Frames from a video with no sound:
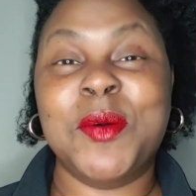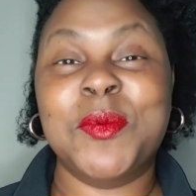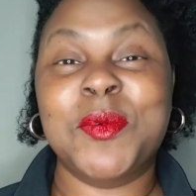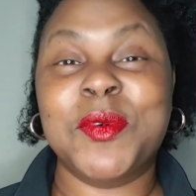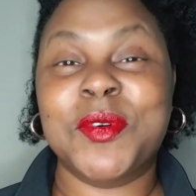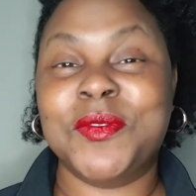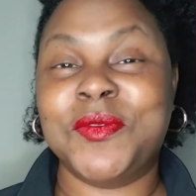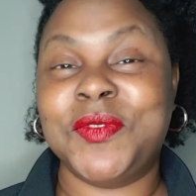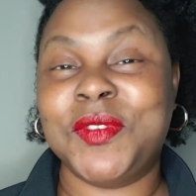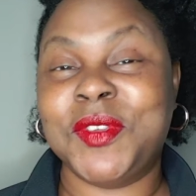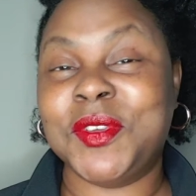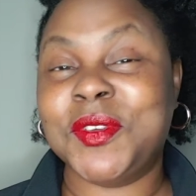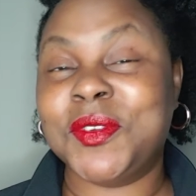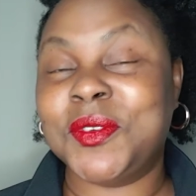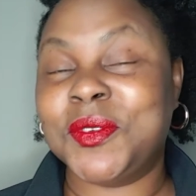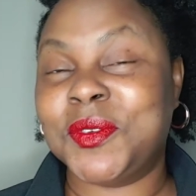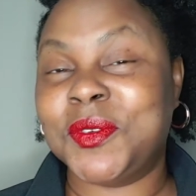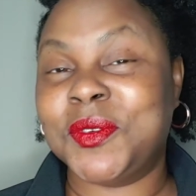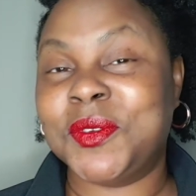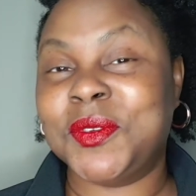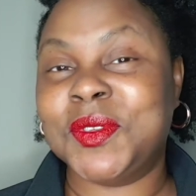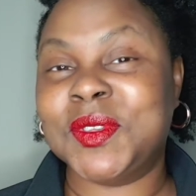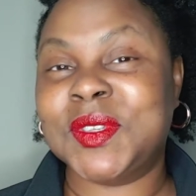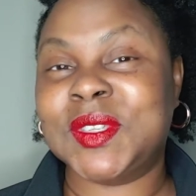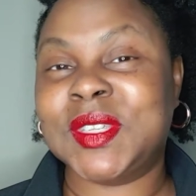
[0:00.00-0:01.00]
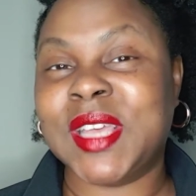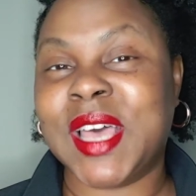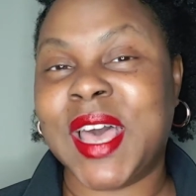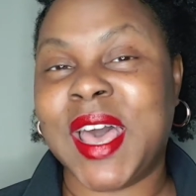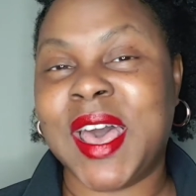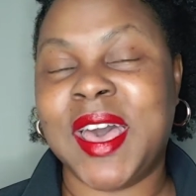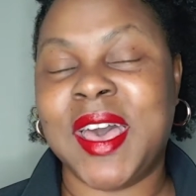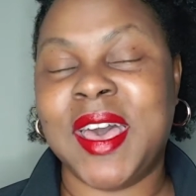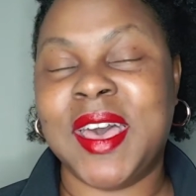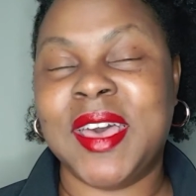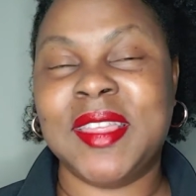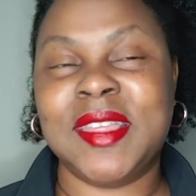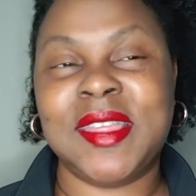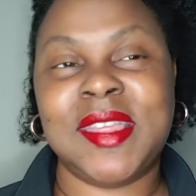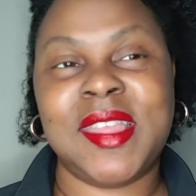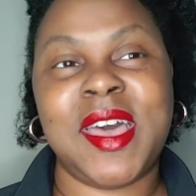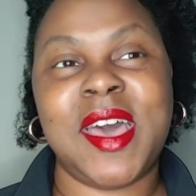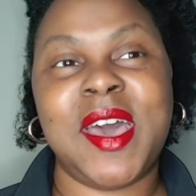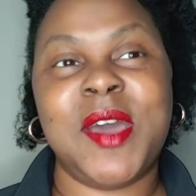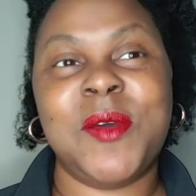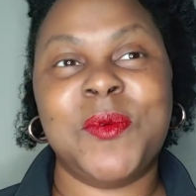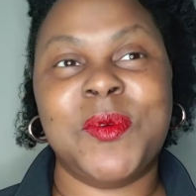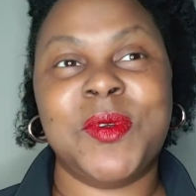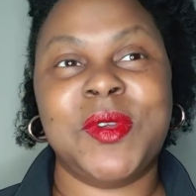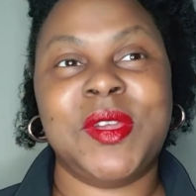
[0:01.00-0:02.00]
more views and
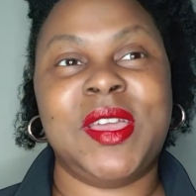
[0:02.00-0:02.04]
that we're